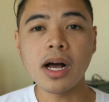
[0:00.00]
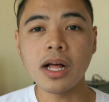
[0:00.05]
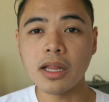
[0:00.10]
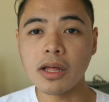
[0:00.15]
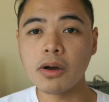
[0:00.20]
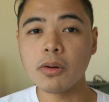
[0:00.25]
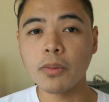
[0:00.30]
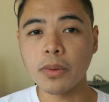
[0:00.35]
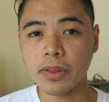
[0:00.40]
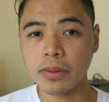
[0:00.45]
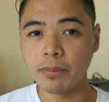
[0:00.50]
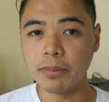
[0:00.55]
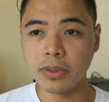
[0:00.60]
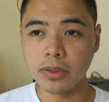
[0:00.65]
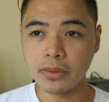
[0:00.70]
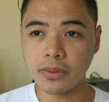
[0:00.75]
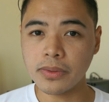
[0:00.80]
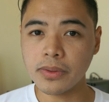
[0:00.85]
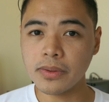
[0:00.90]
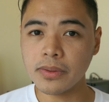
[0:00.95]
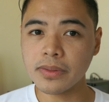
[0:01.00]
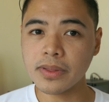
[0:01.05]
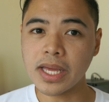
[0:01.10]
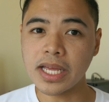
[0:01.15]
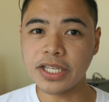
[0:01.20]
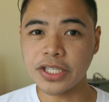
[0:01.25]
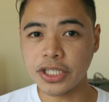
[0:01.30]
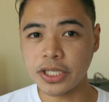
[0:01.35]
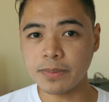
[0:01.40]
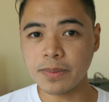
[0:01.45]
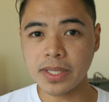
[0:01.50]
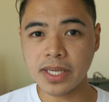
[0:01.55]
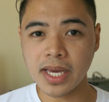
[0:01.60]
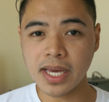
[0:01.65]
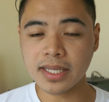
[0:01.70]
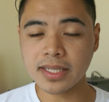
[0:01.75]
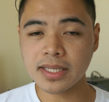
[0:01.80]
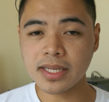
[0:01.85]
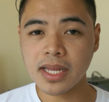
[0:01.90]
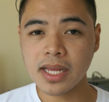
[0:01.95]
along with Bluetooth and
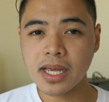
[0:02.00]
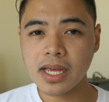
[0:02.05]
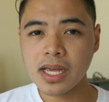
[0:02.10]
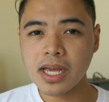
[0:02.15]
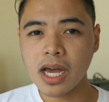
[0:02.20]
GPS,